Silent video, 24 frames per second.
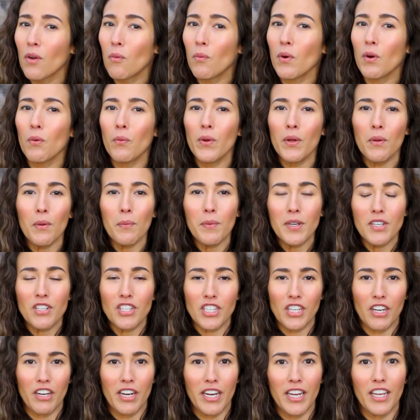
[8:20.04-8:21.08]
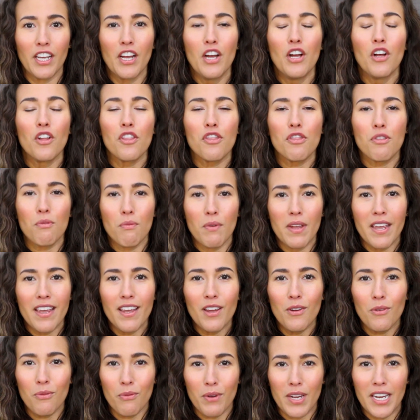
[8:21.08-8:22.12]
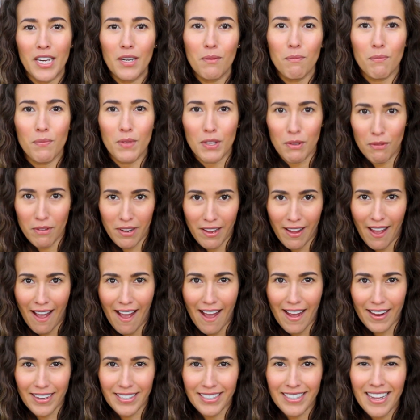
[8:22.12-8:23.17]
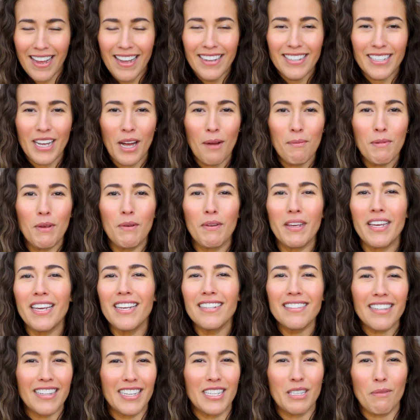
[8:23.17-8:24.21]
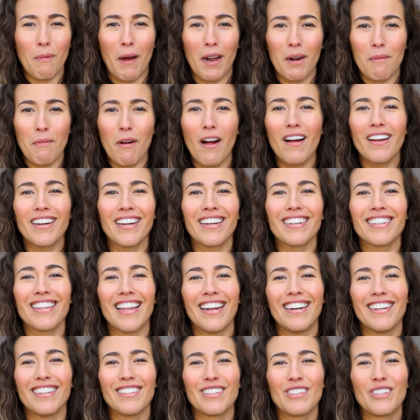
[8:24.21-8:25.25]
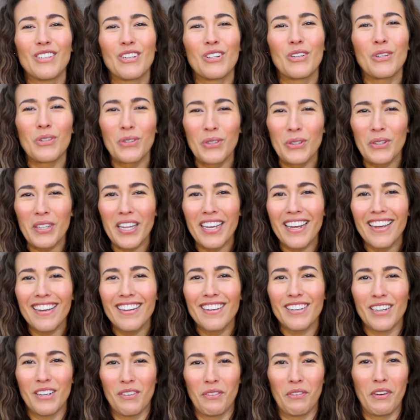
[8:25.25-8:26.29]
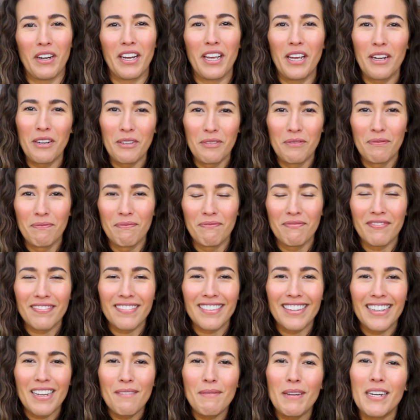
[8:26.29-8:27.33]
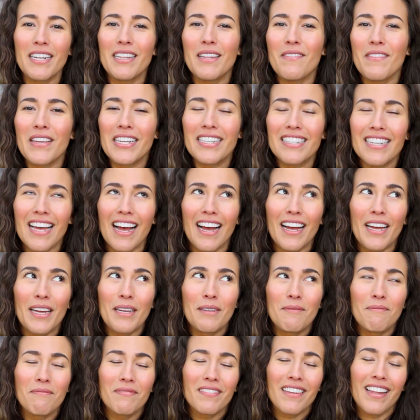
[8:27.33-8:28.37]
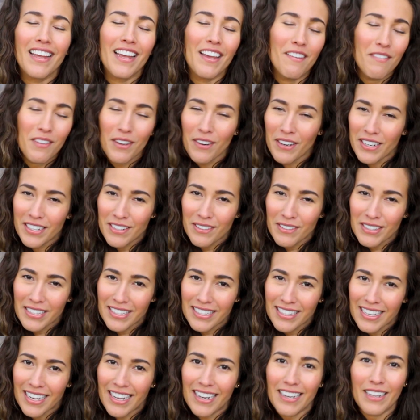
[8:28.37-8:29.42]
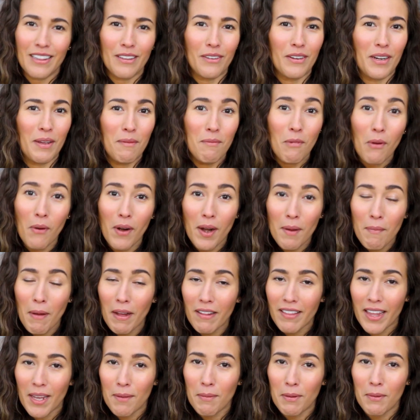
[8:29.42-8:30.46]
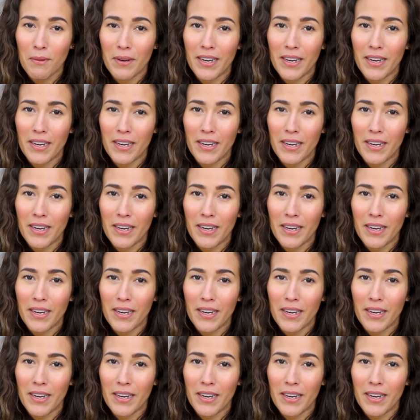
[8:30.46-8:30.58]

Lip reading: where we will be sharing 3 green beauty hacks to help you easily spot a product that is truly good for you. But in the meantime, if you're interested in learning more about label